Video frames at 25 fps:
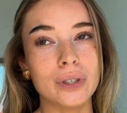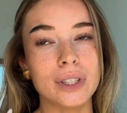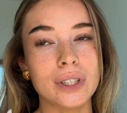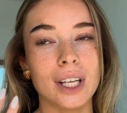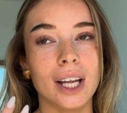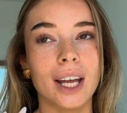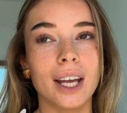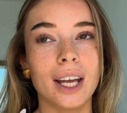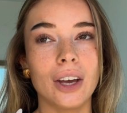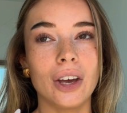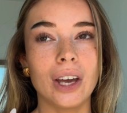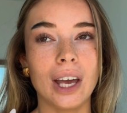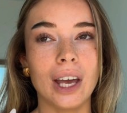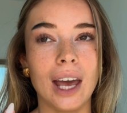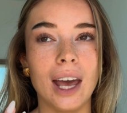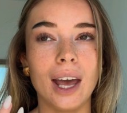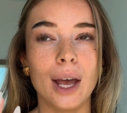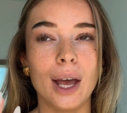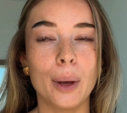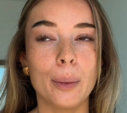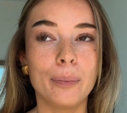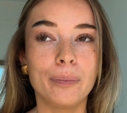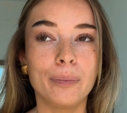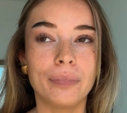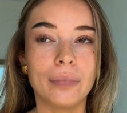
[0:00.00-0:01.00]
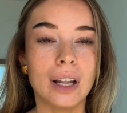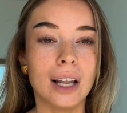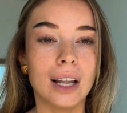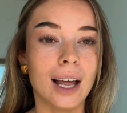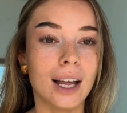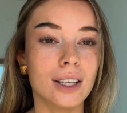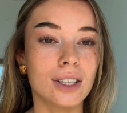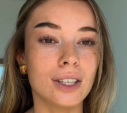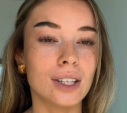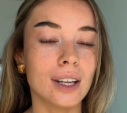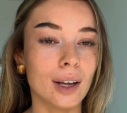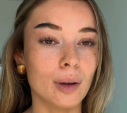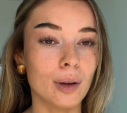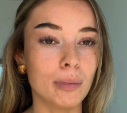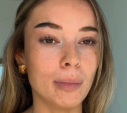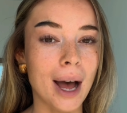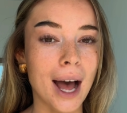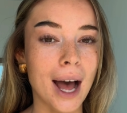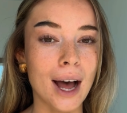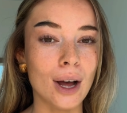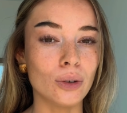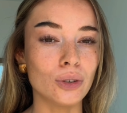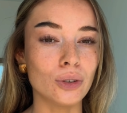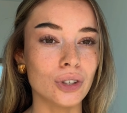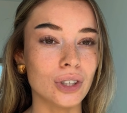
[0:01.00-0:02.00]
like, okay, let's
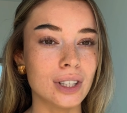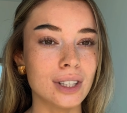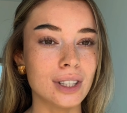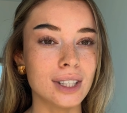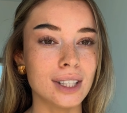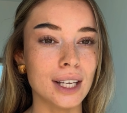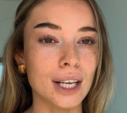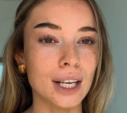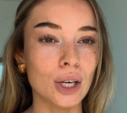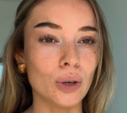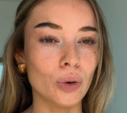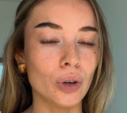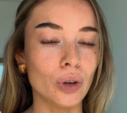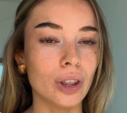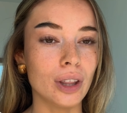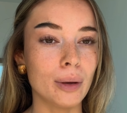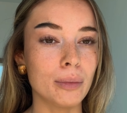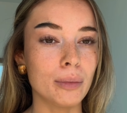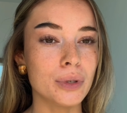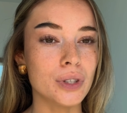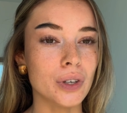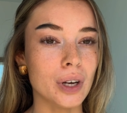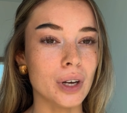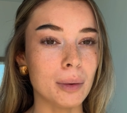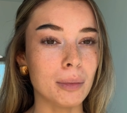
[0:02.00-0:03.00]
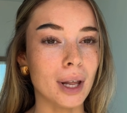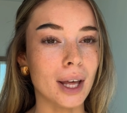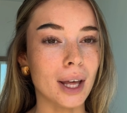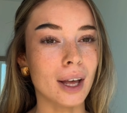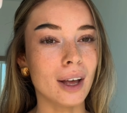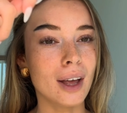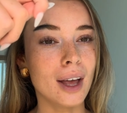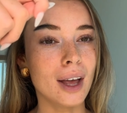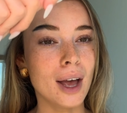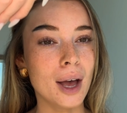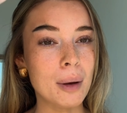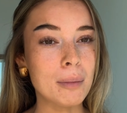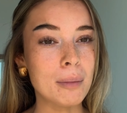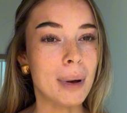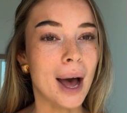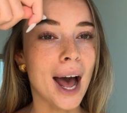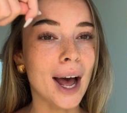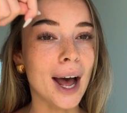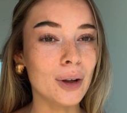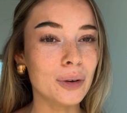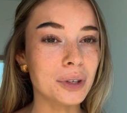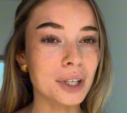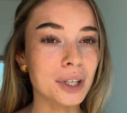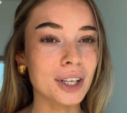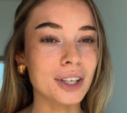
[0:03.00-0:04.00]
pound concealer on them. So I'm
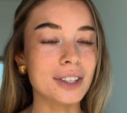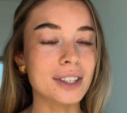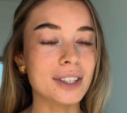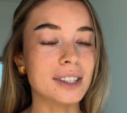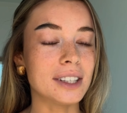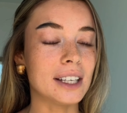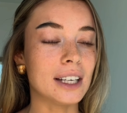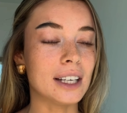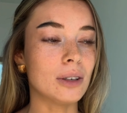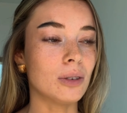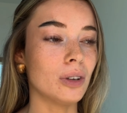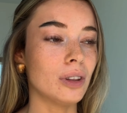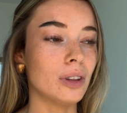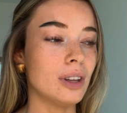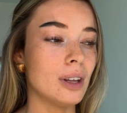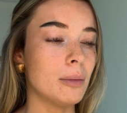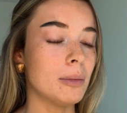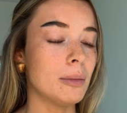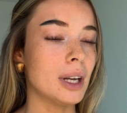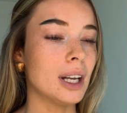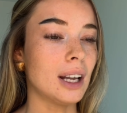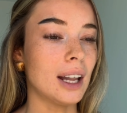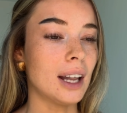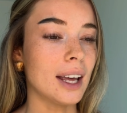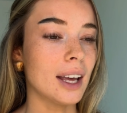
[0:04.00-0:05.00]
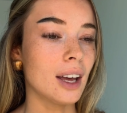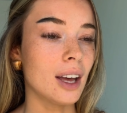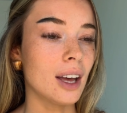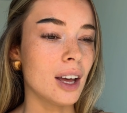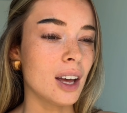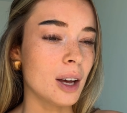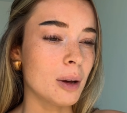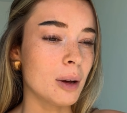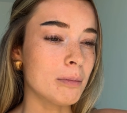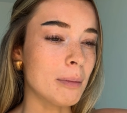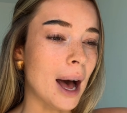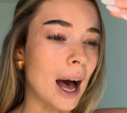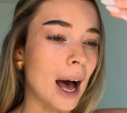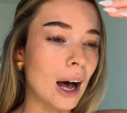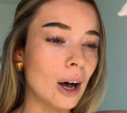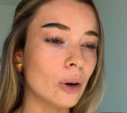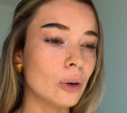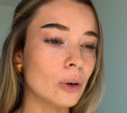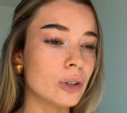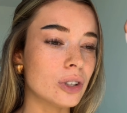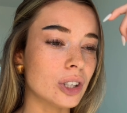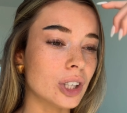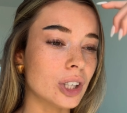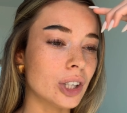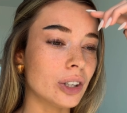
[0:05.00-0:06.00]
pounding concealer on them and
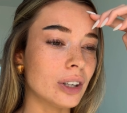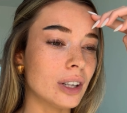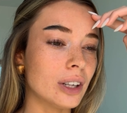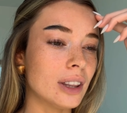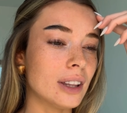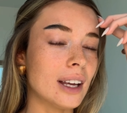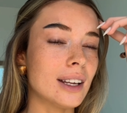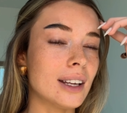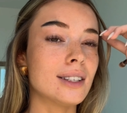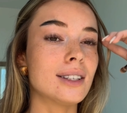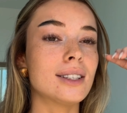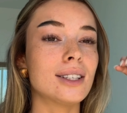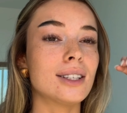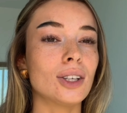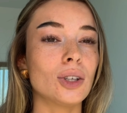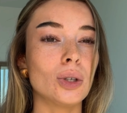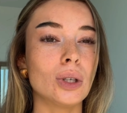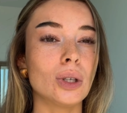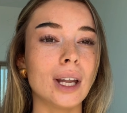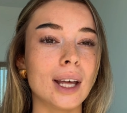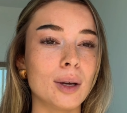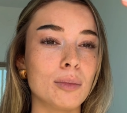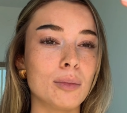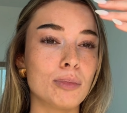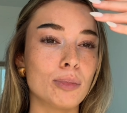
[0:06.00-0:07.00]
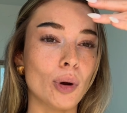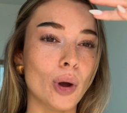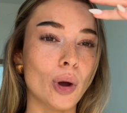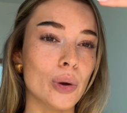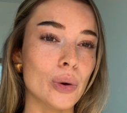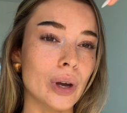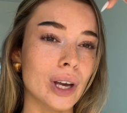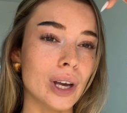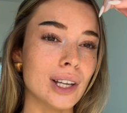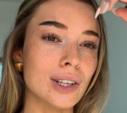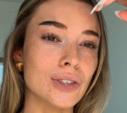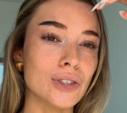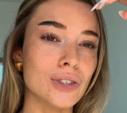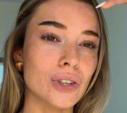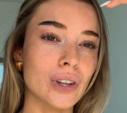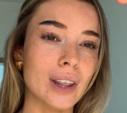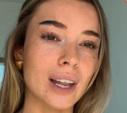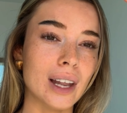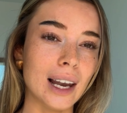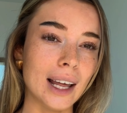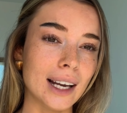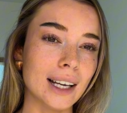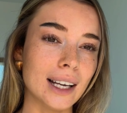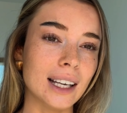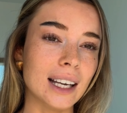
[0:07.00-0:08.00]
powder, and they're still broken, so
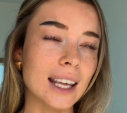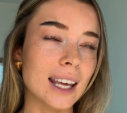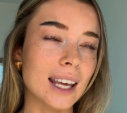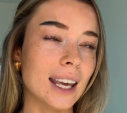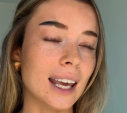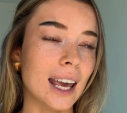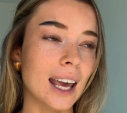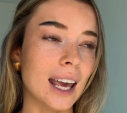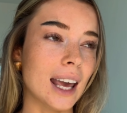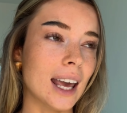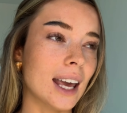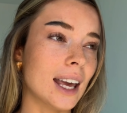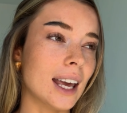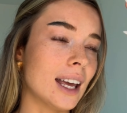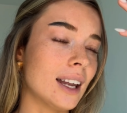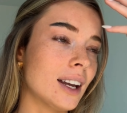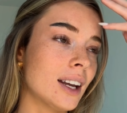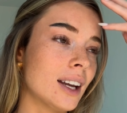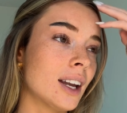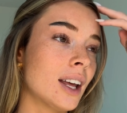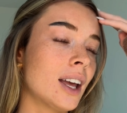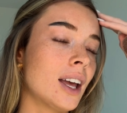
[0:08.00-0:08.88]
they're leaking, and